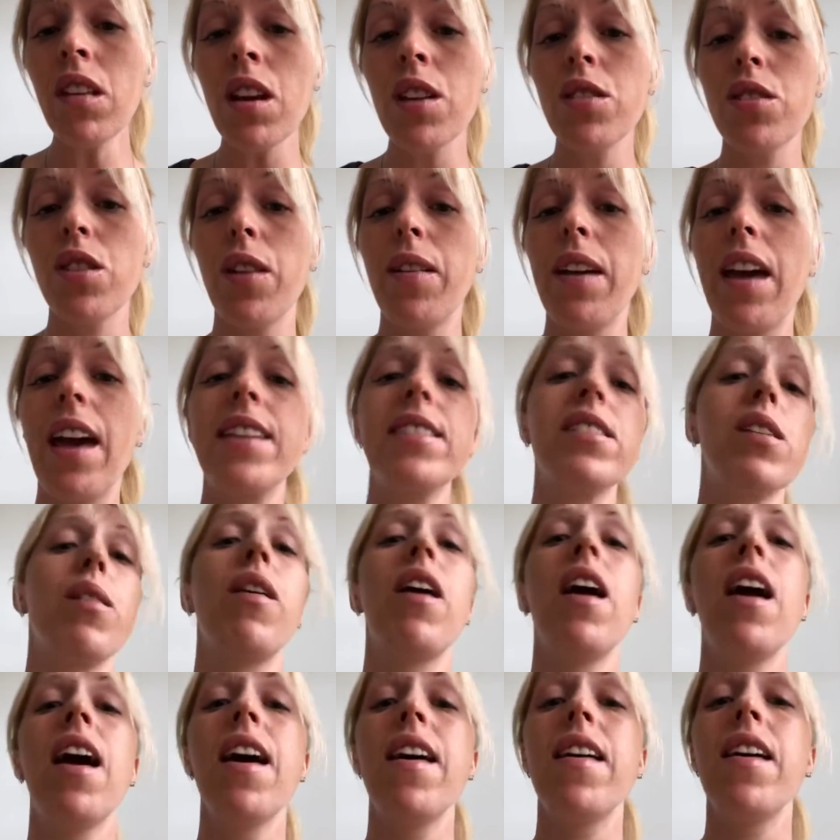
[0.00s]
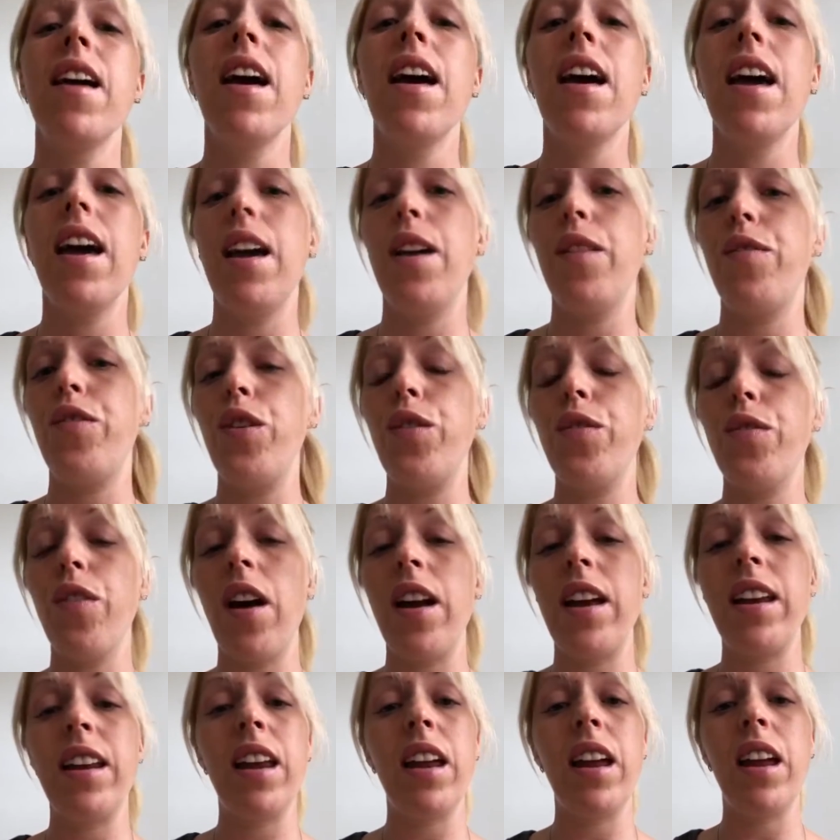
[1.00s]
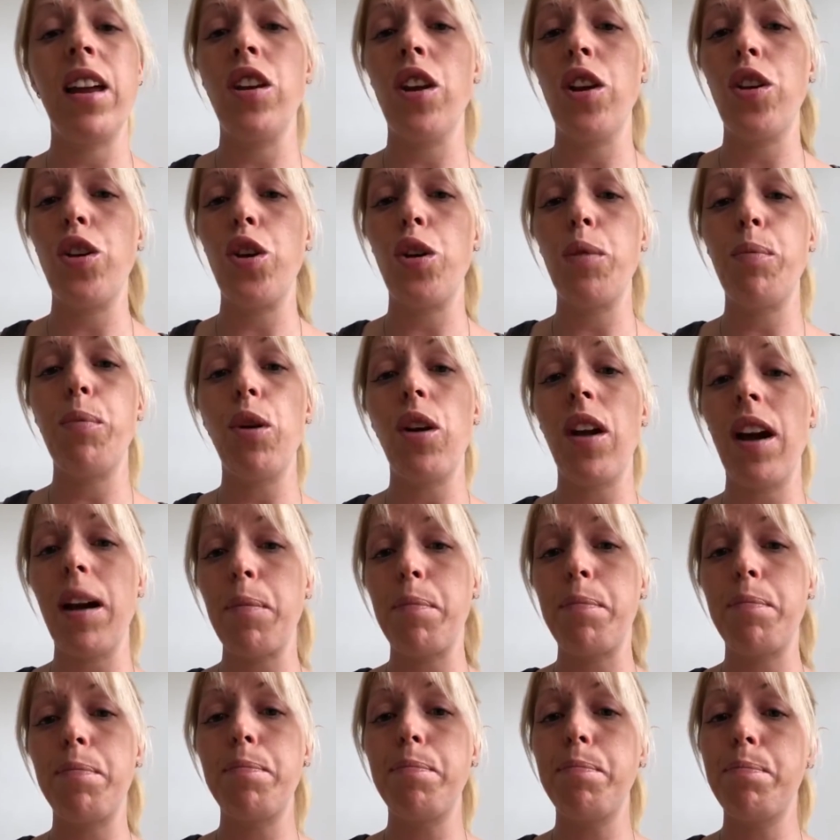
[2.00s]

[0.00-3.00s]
So yeah, so if you find, you could put like